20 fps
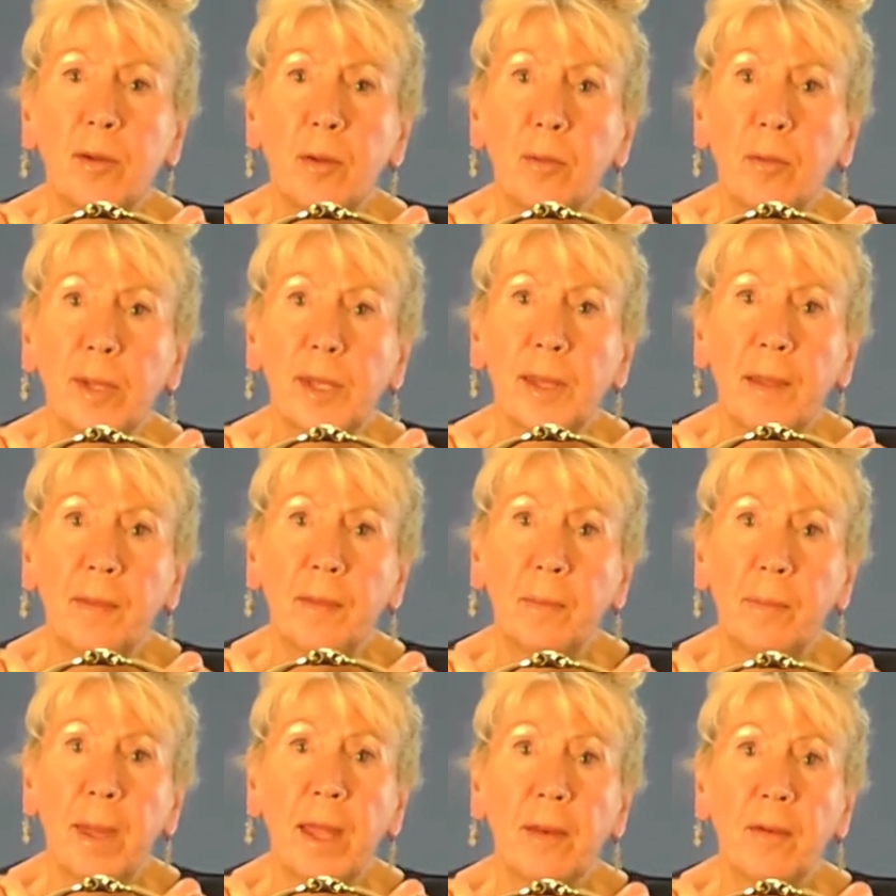to
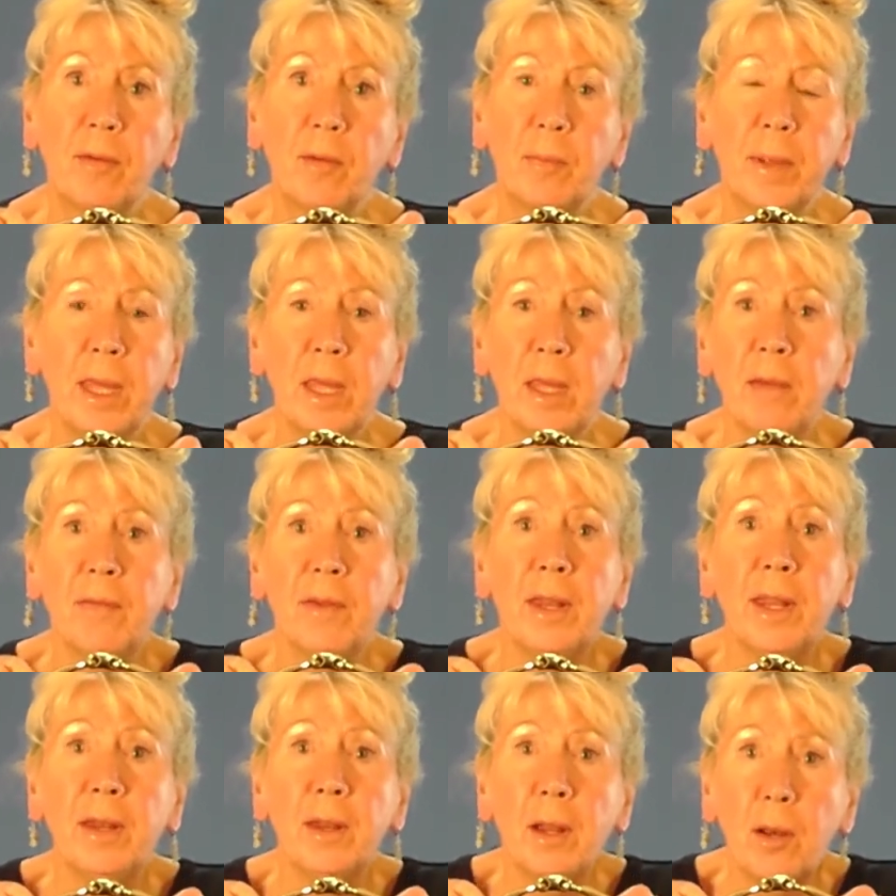set the bend up.
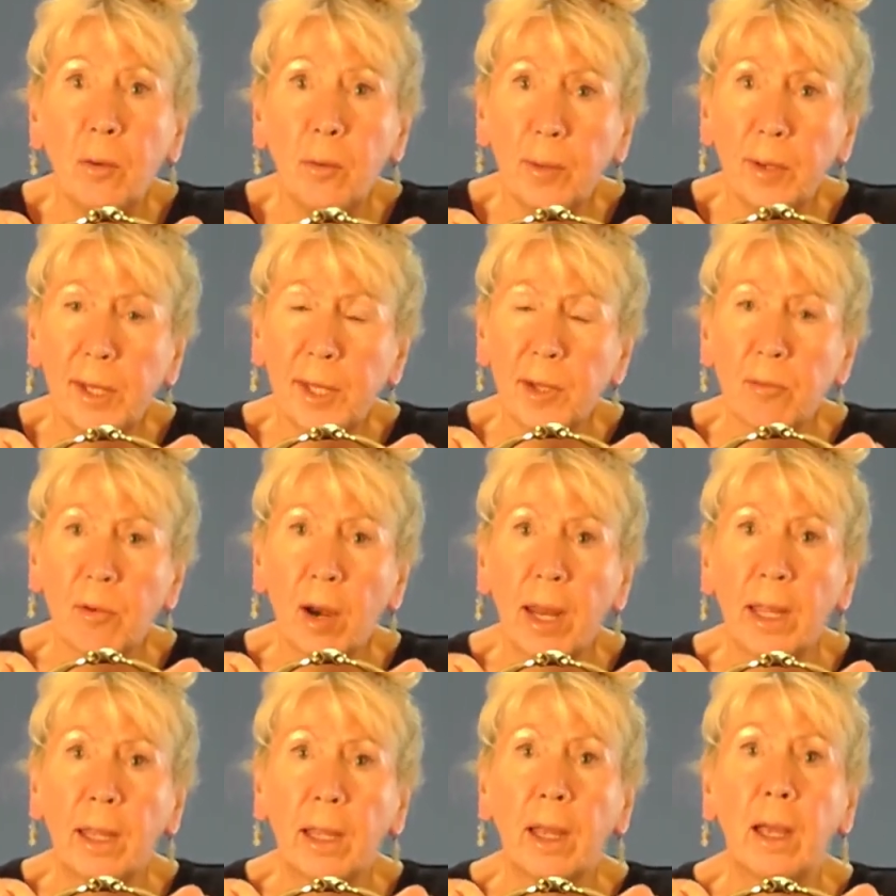Even in a loose
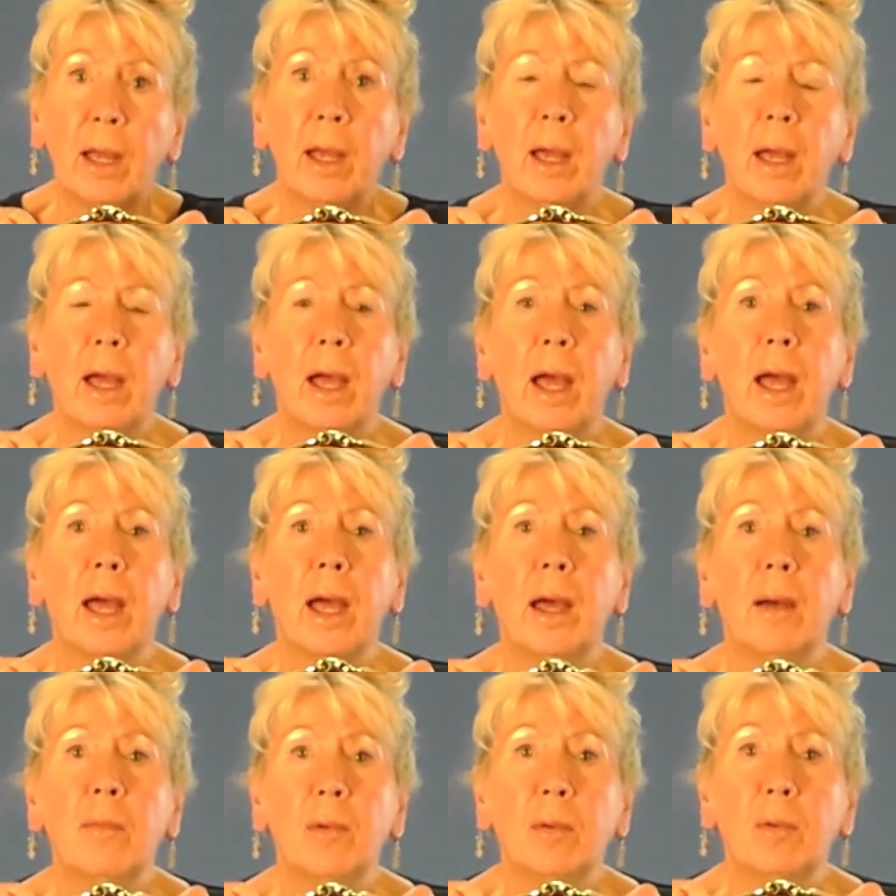ring,
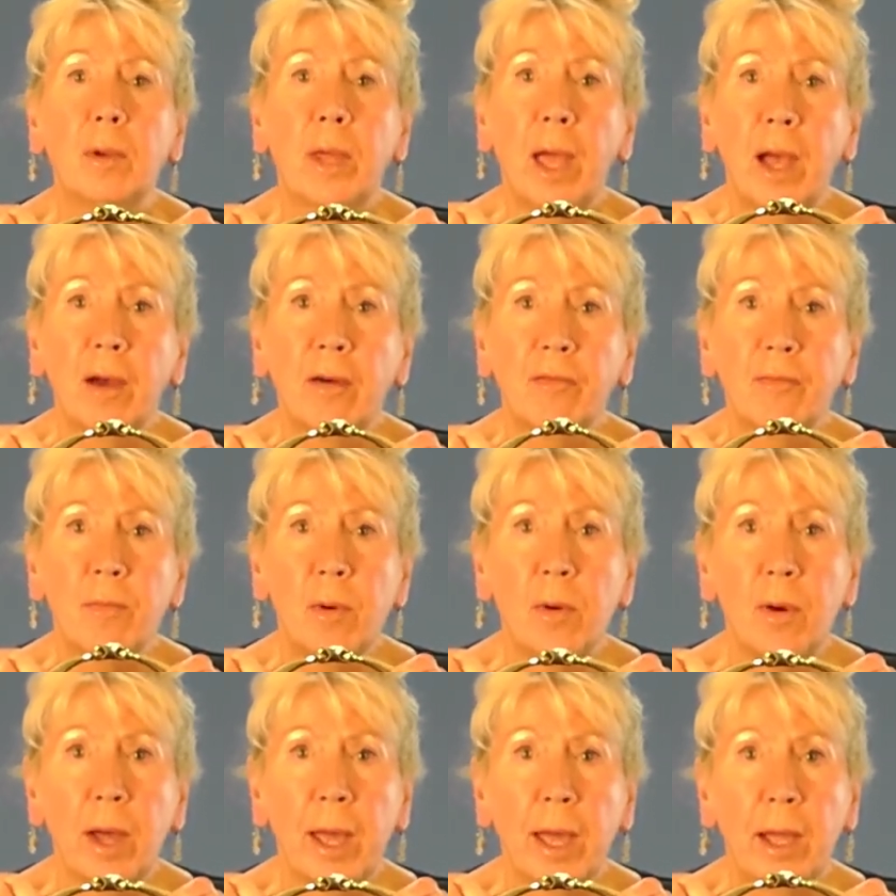we have
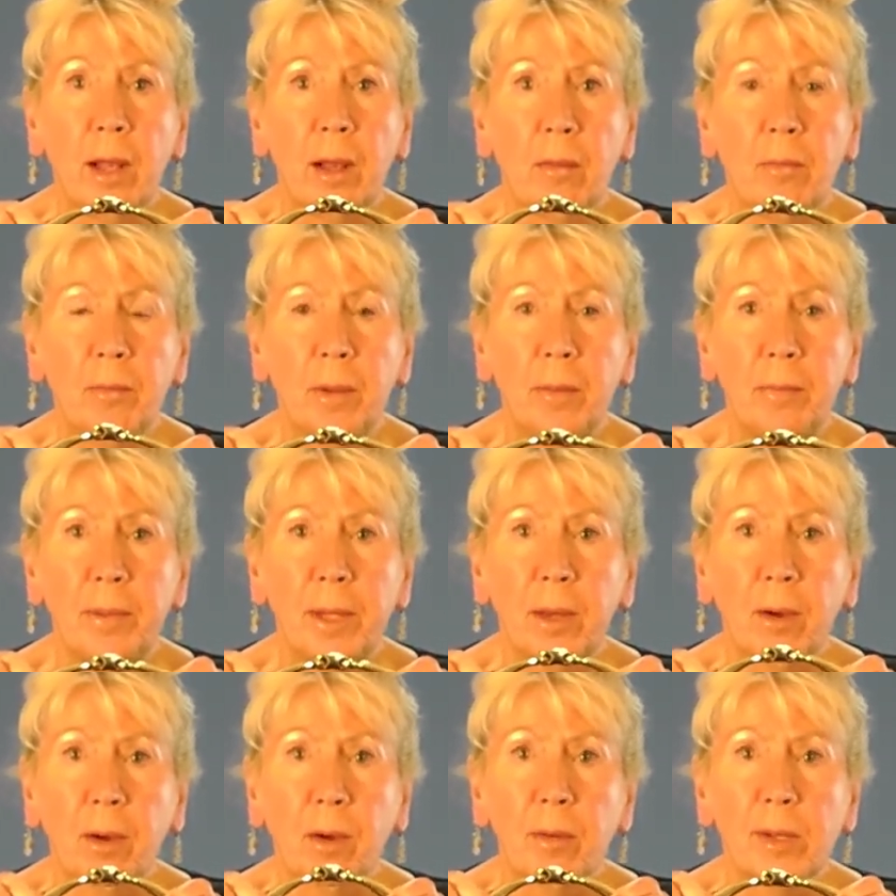more help
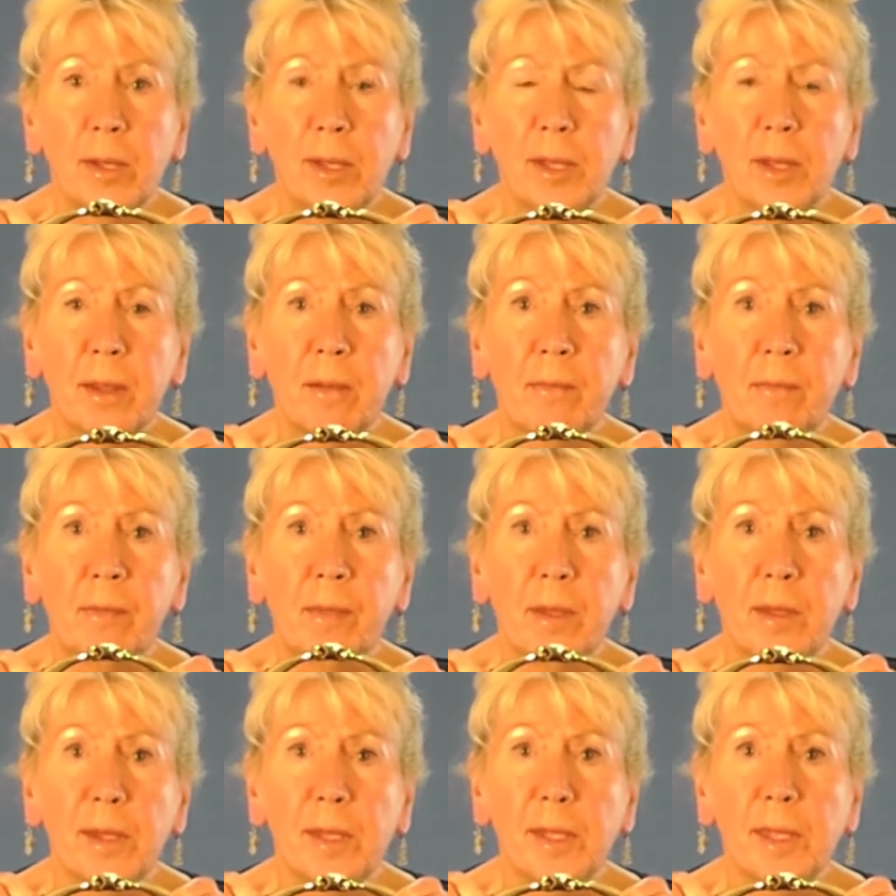because of
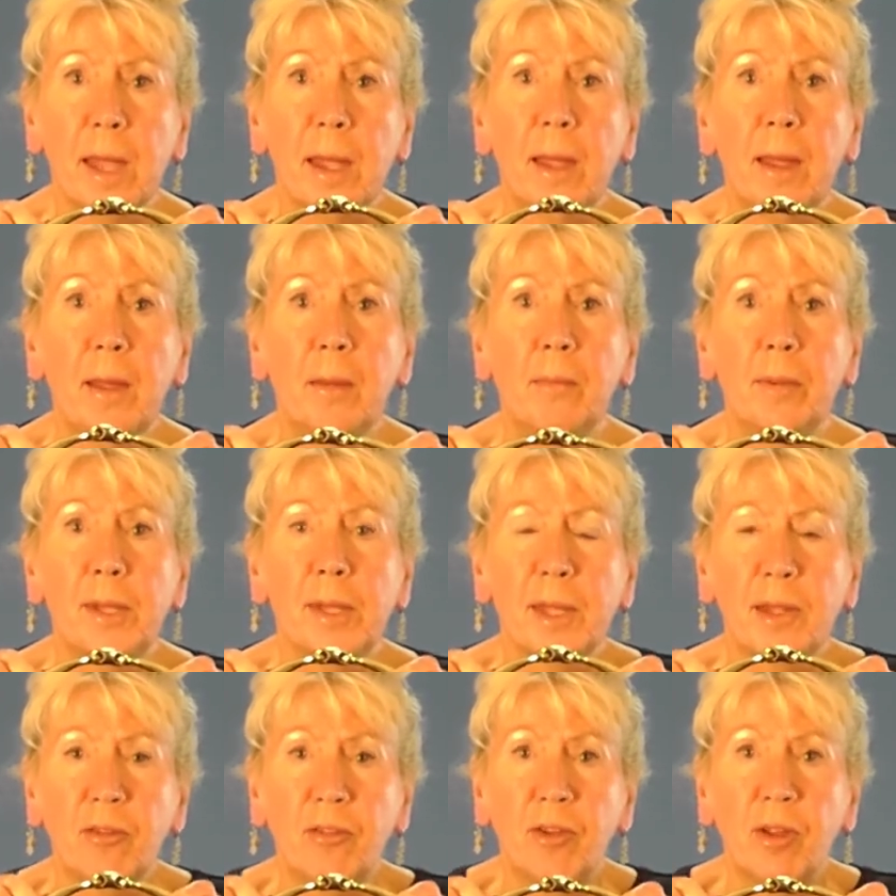this
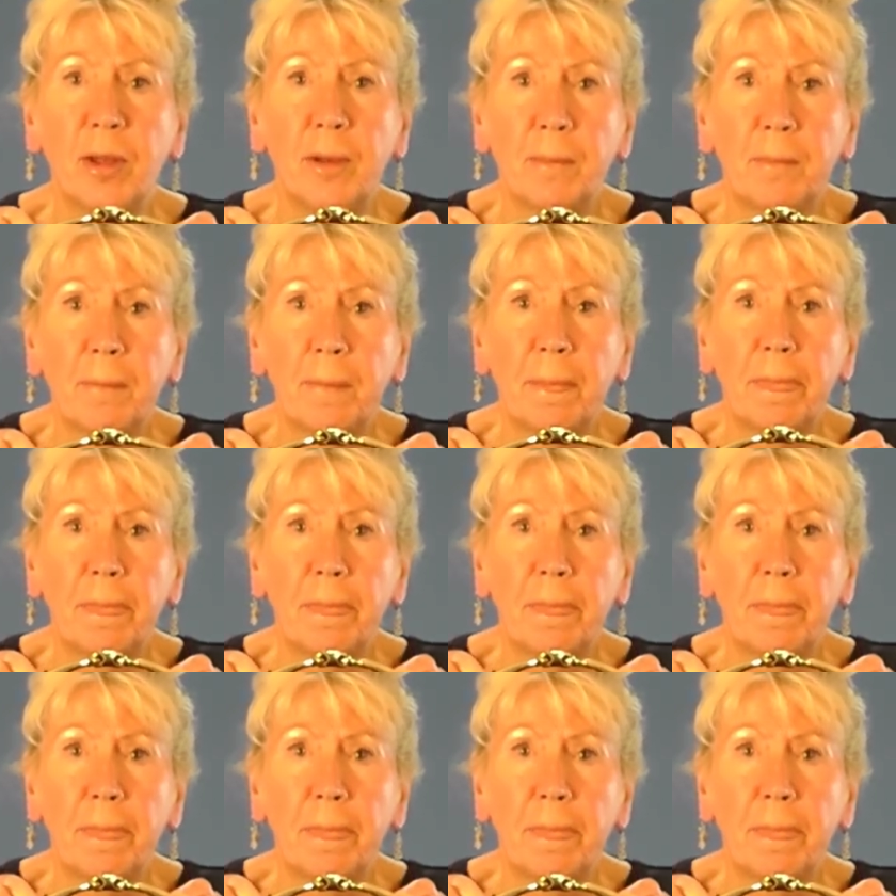position.